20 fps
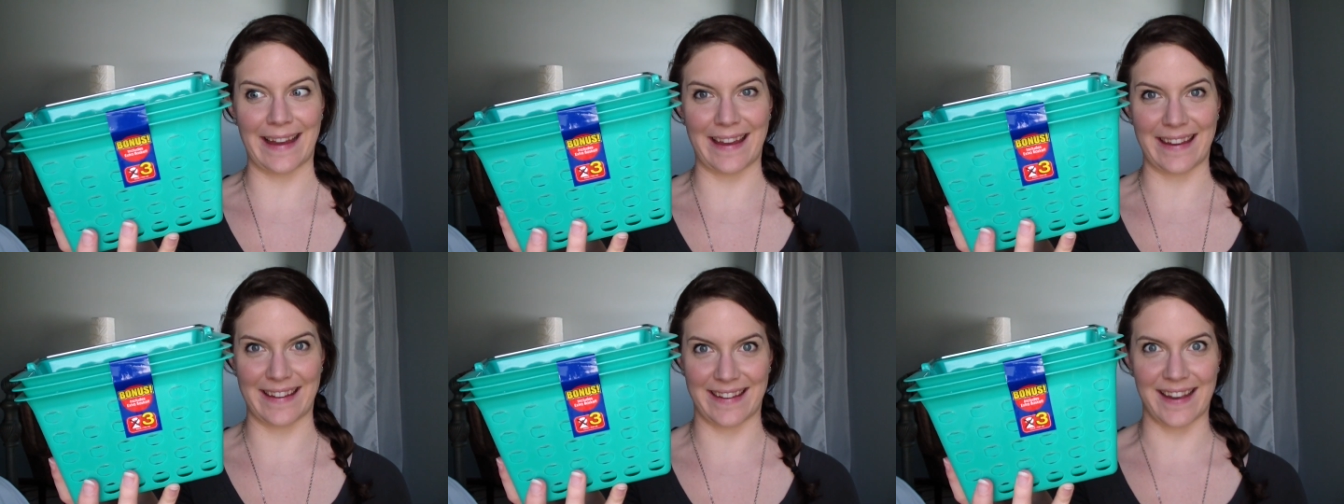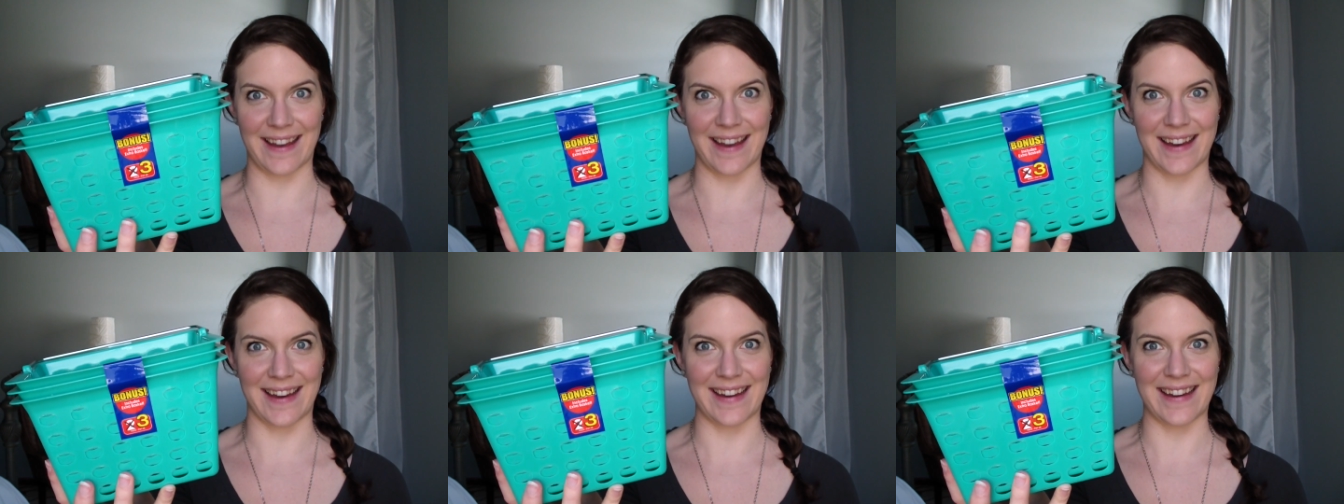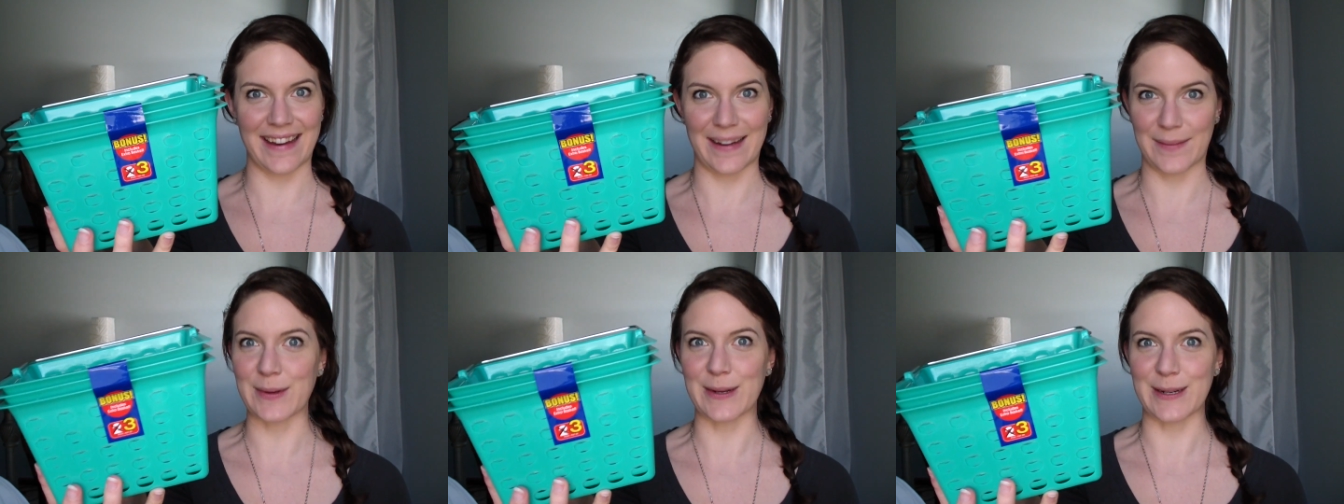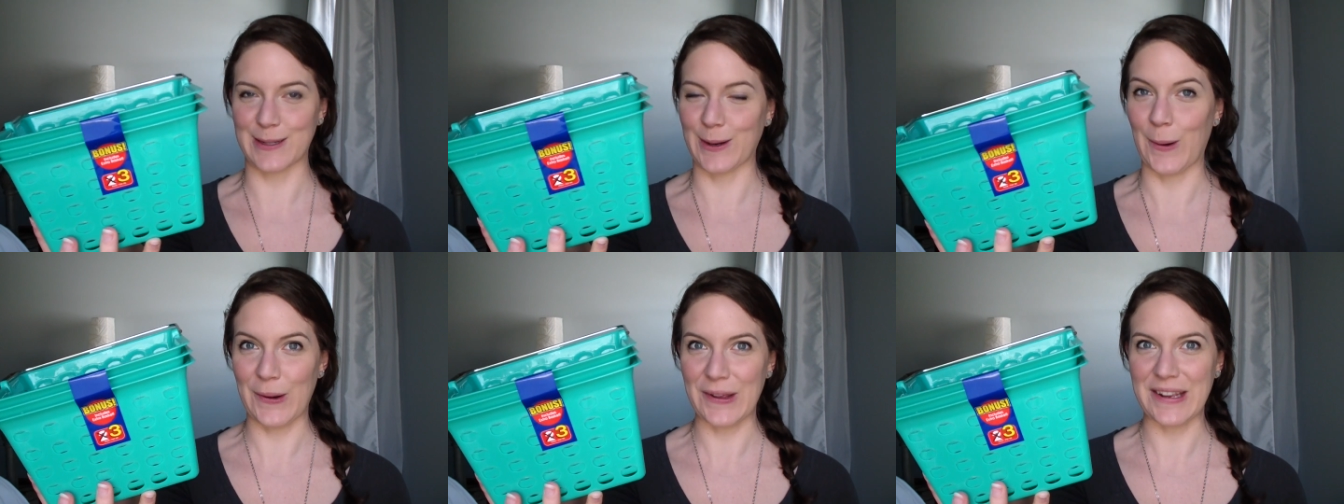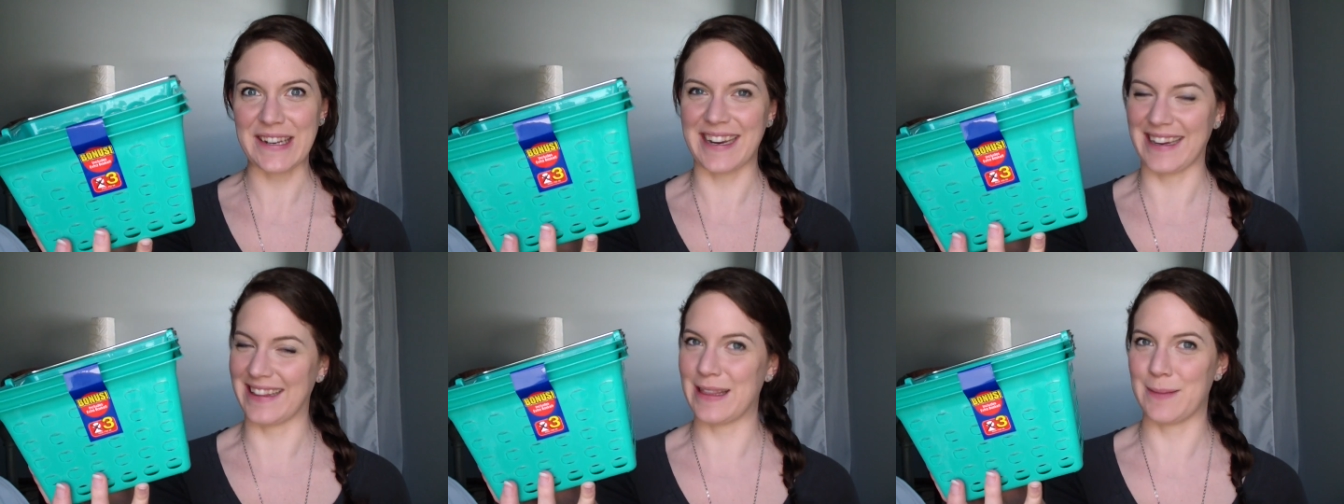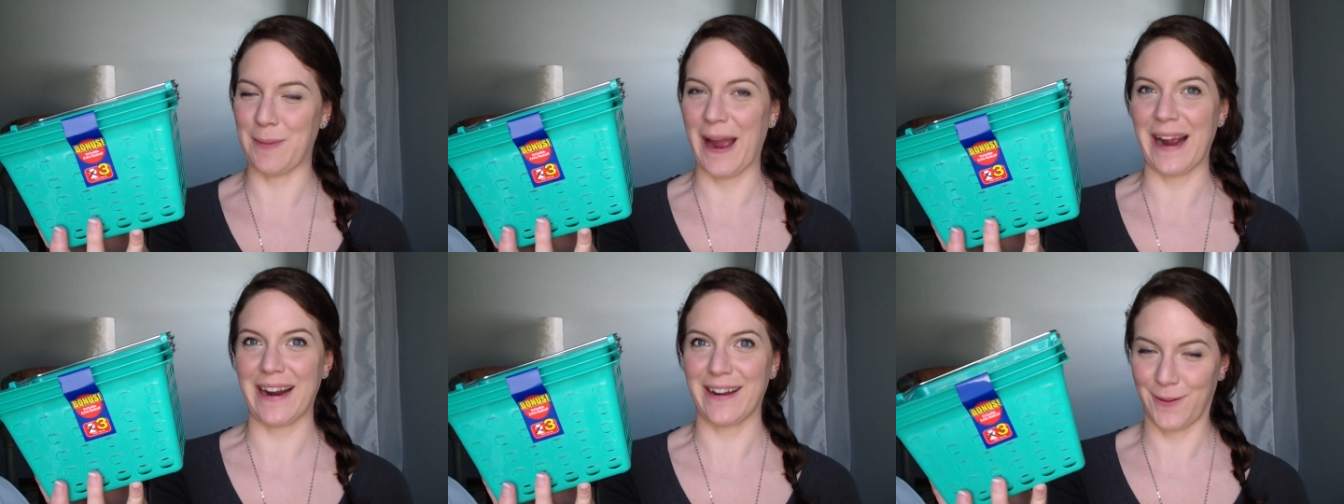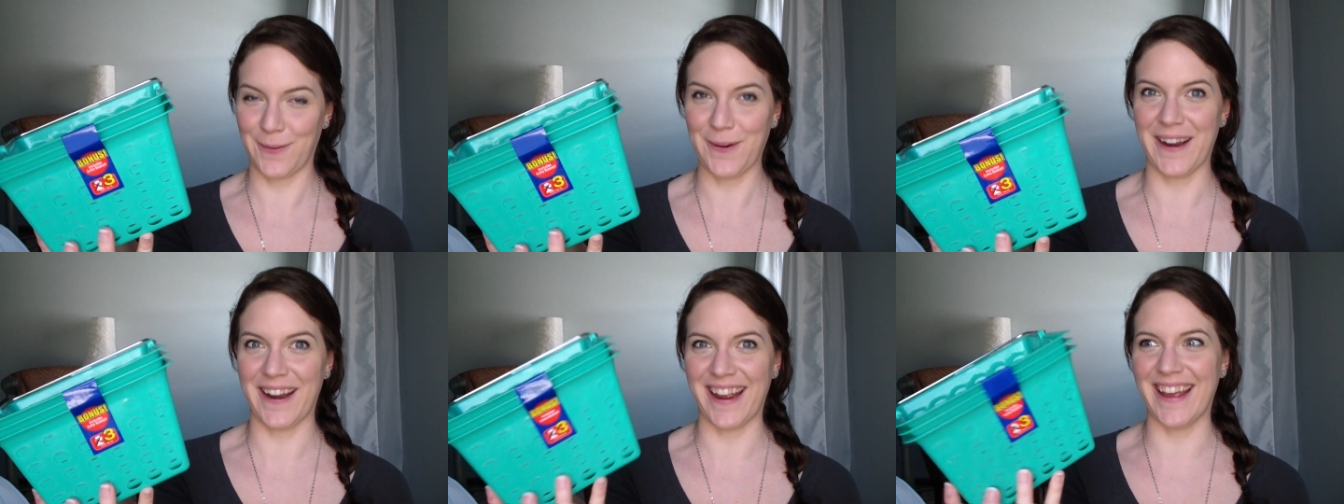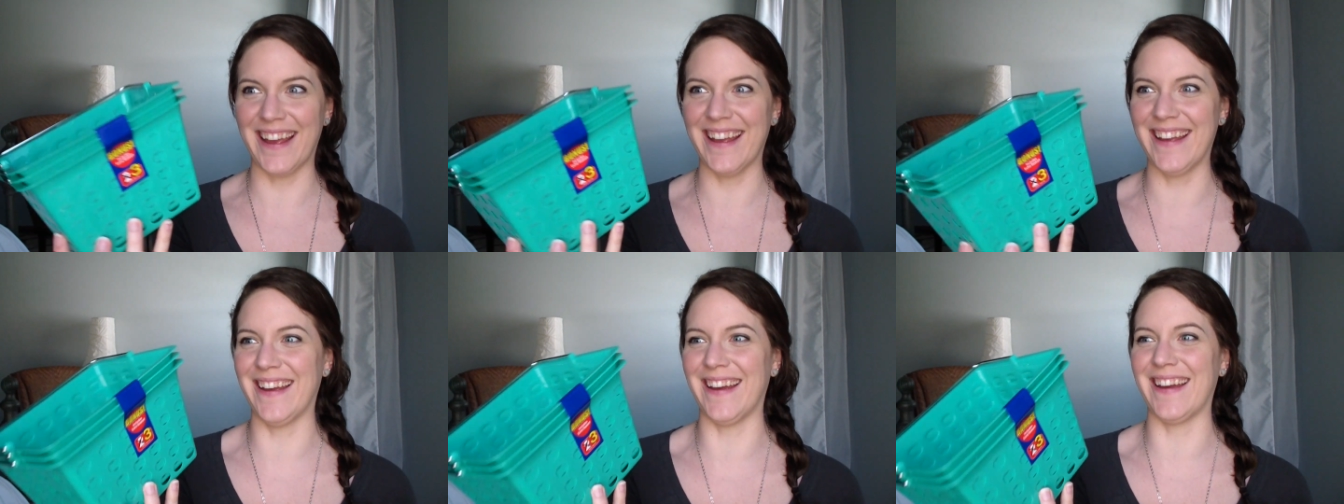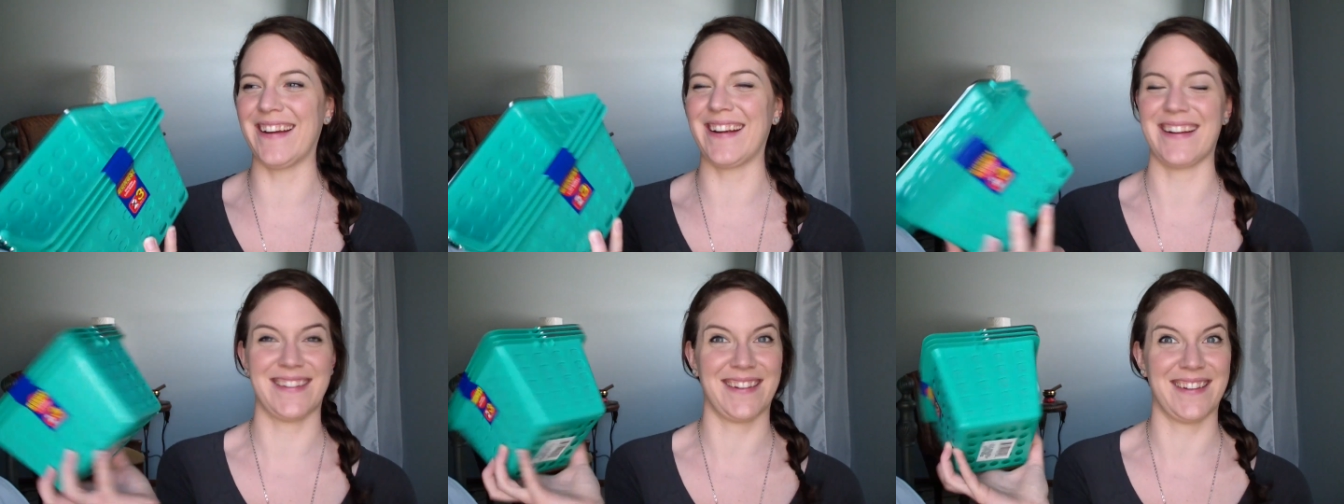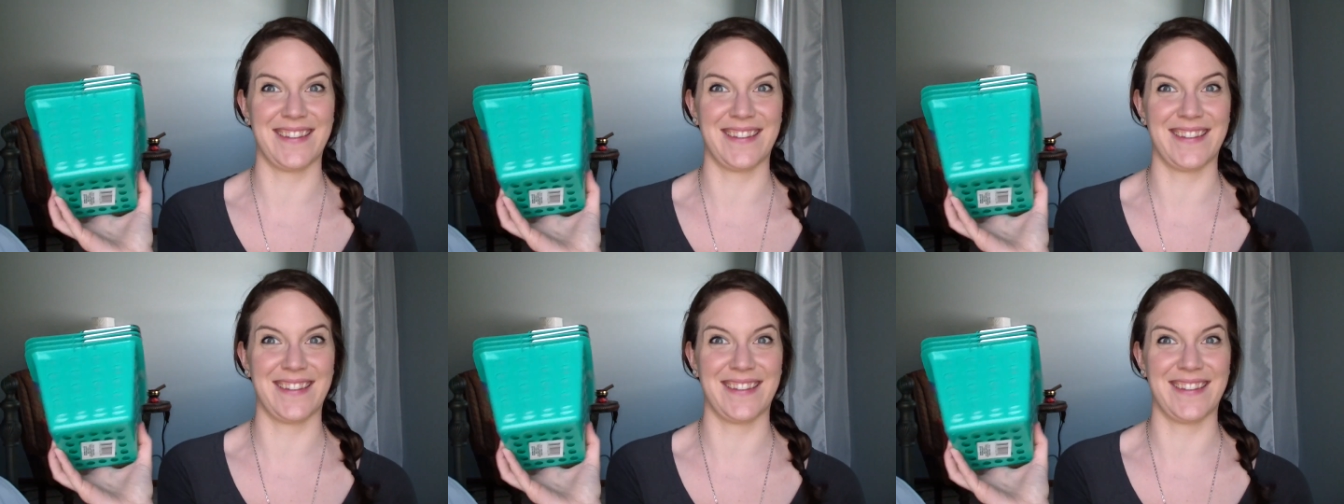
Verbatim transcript: yeah, I'm going to totally get the pack of three because